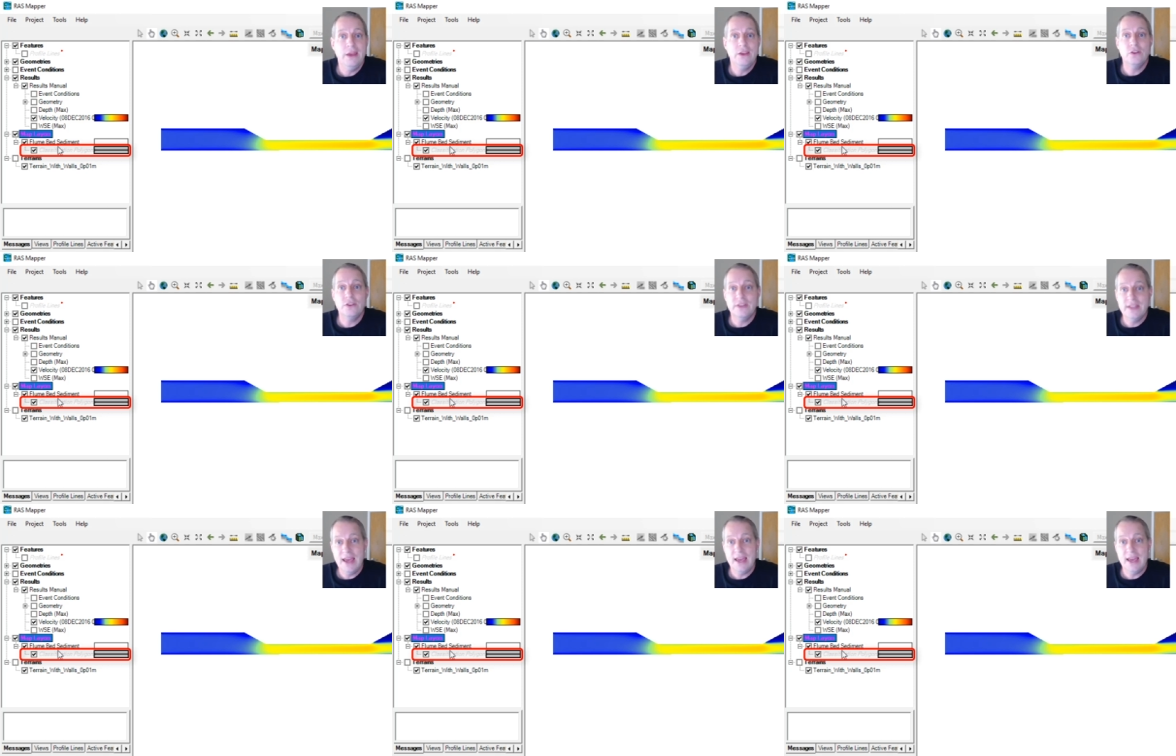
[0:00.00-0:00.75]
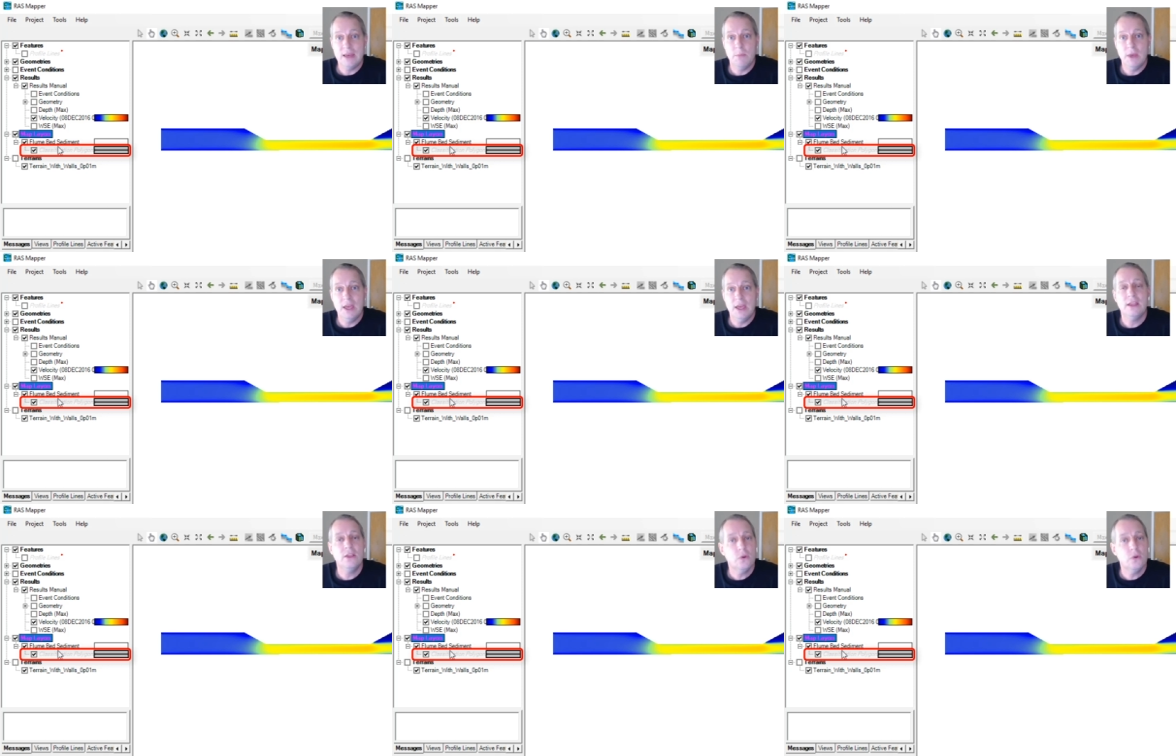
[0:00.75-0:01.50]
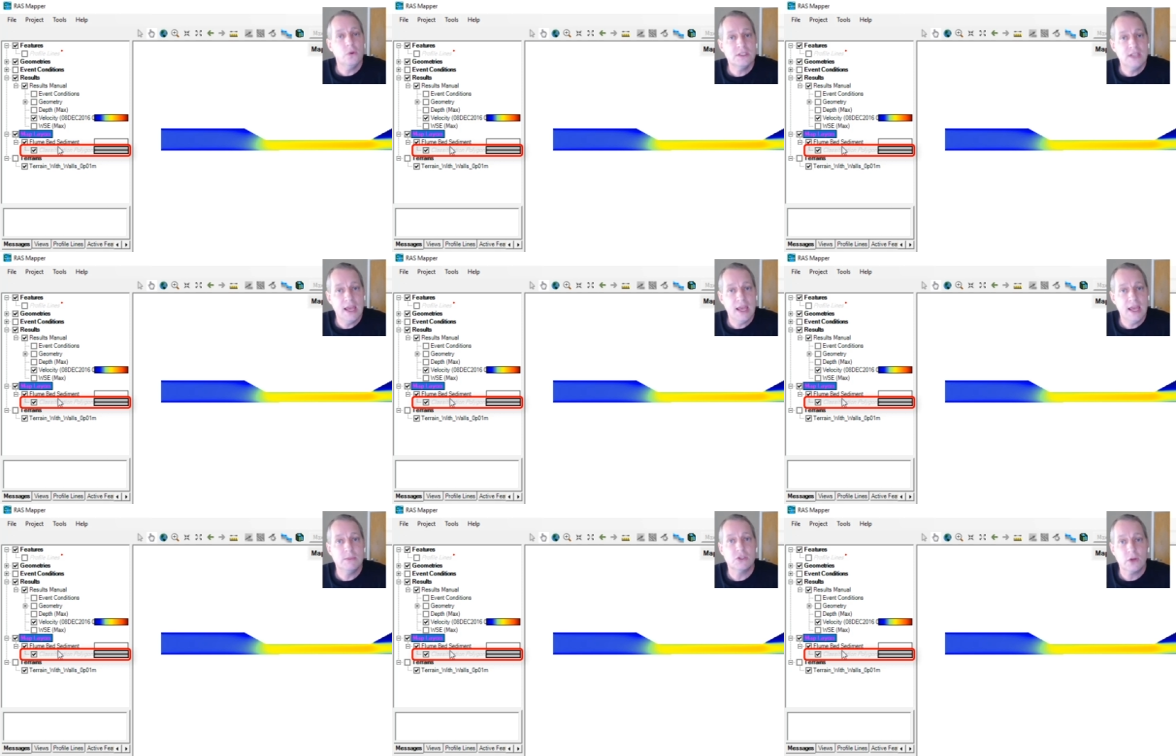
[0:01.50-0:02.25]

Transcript: you'll name, and then those names